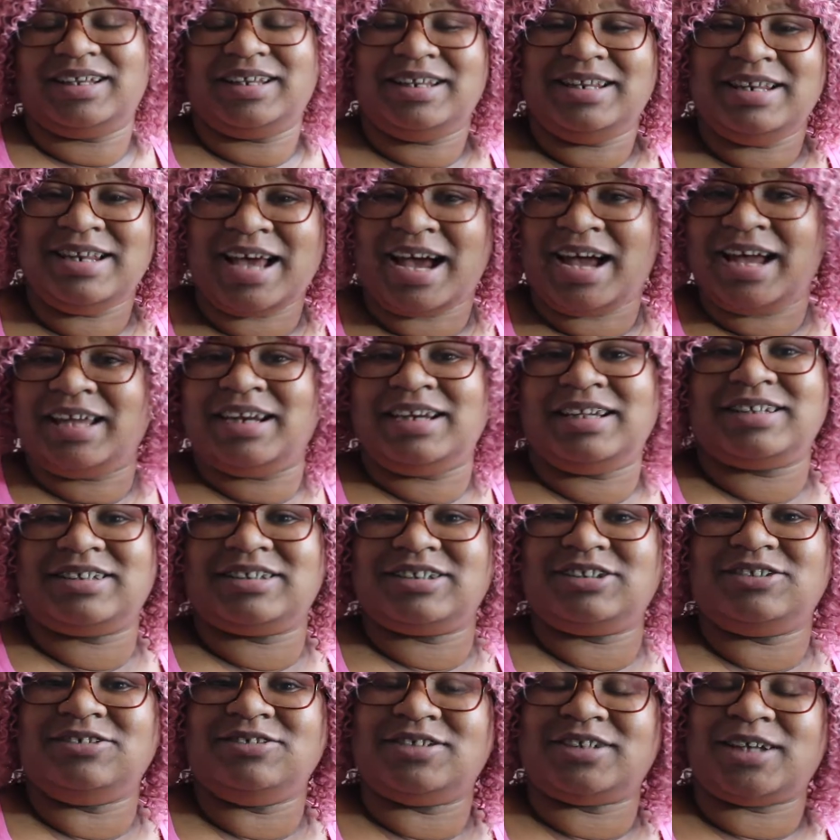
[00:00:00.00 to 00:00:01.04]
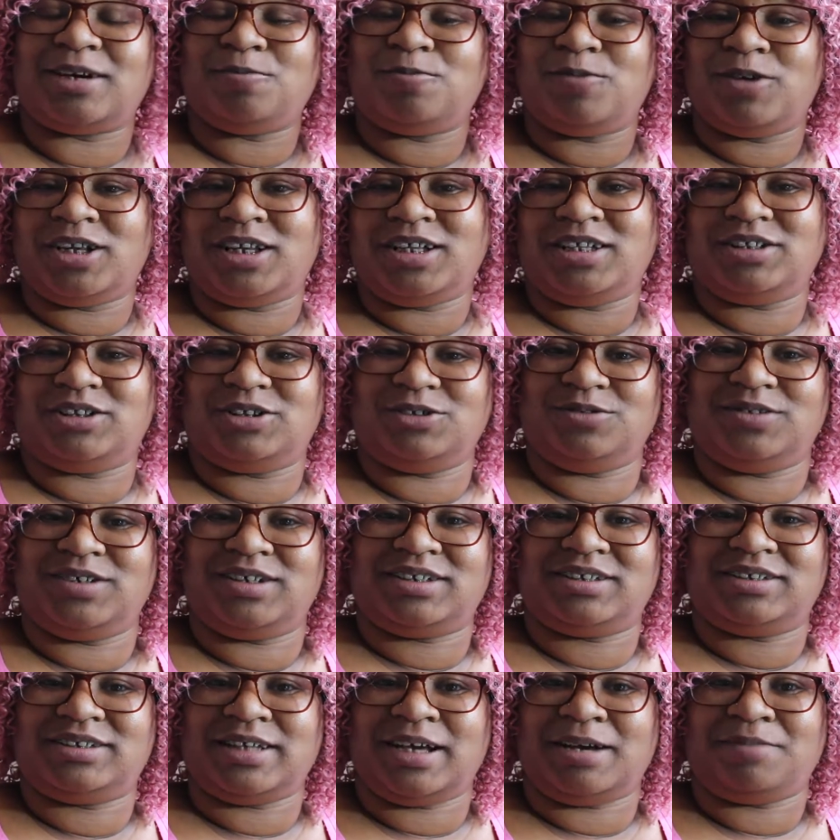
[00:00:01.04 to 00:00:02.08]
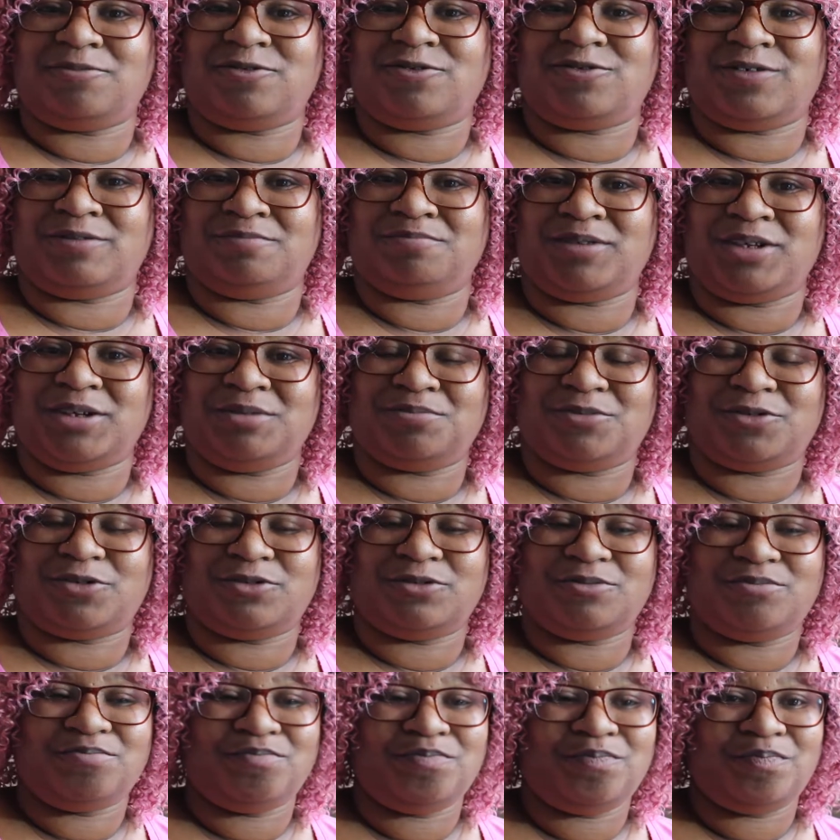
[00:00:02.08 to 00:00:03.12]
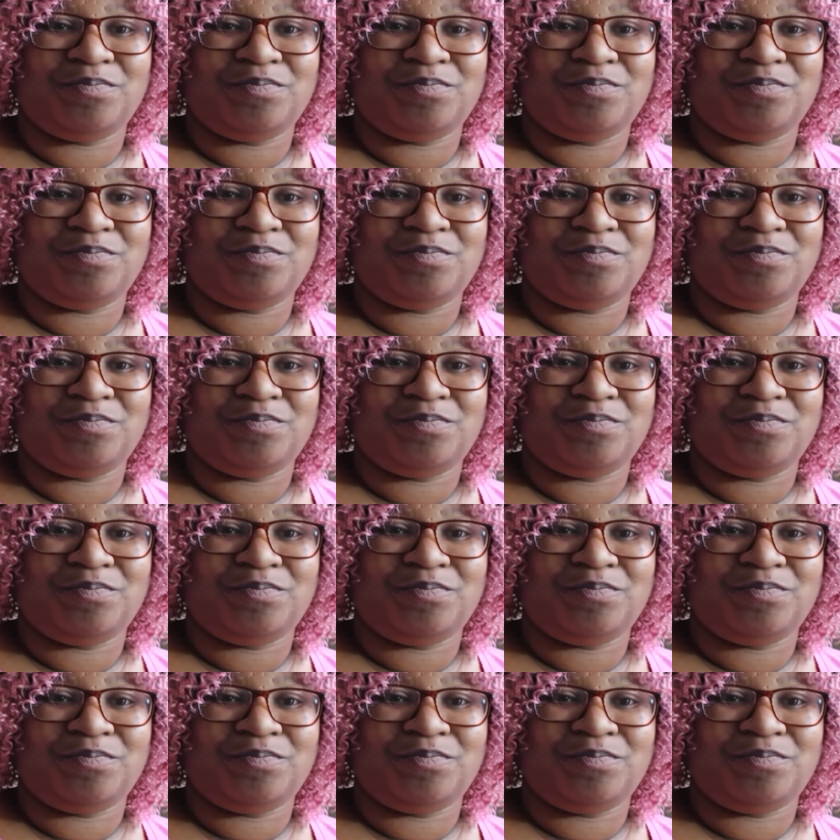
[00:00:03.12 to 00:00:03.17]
not an excuse I'm willing to accept from people.